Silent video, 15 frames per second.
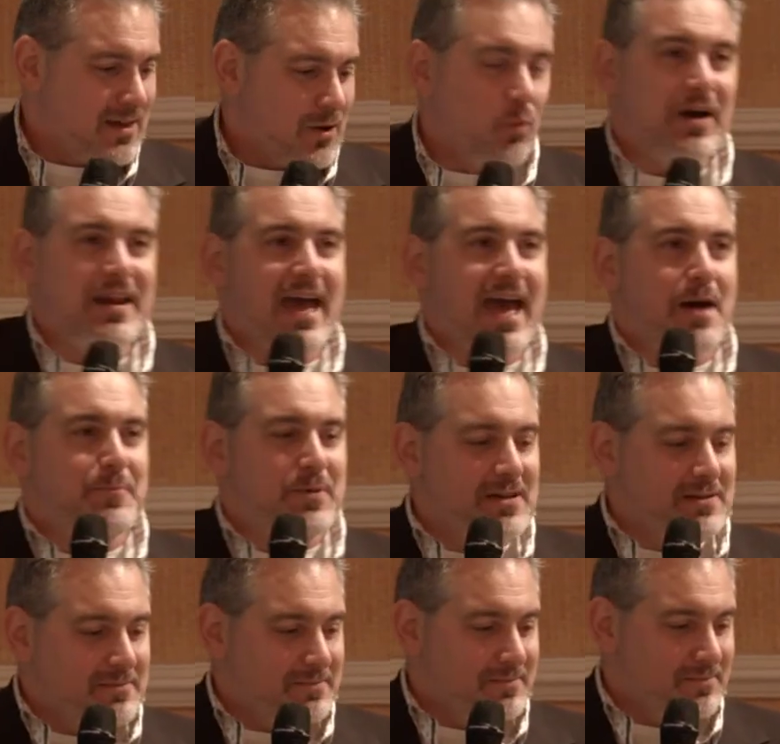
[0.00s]
What
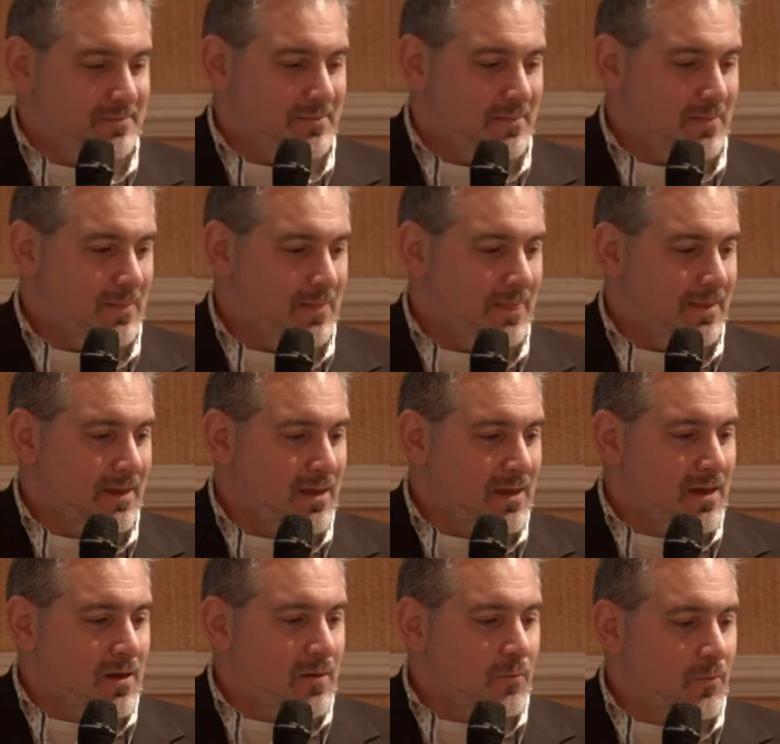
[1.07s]
happened?
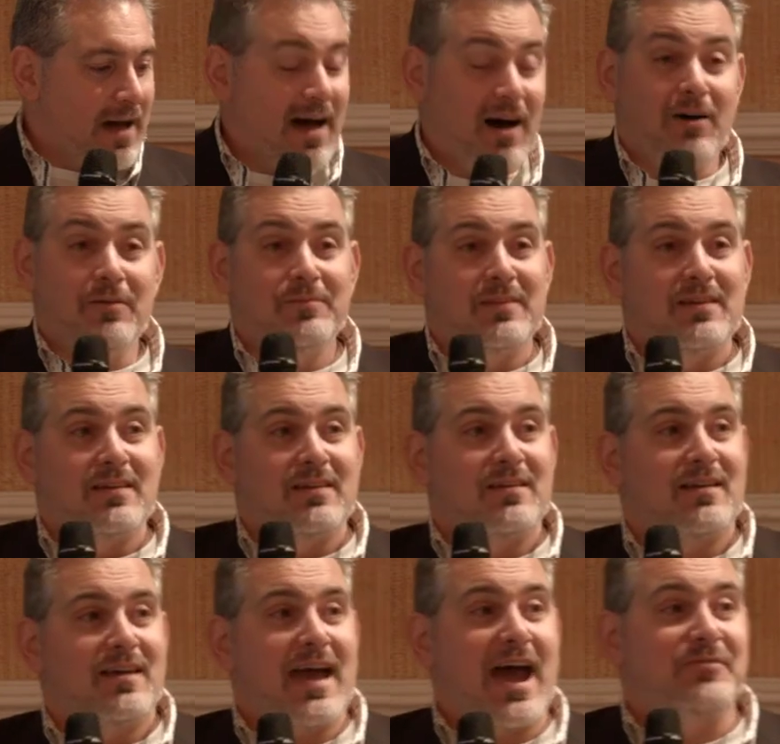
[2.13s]
Well,
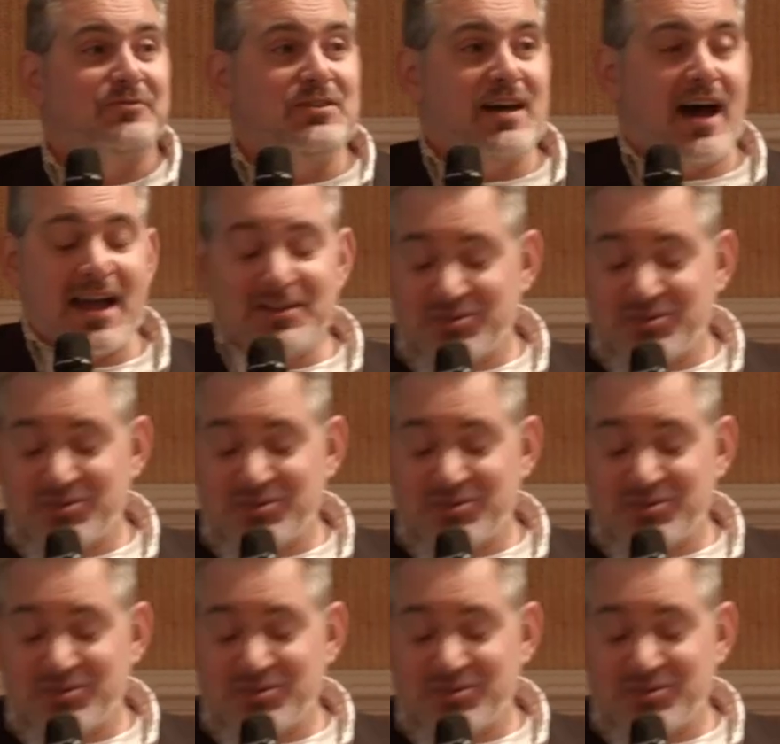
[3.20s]
after the eye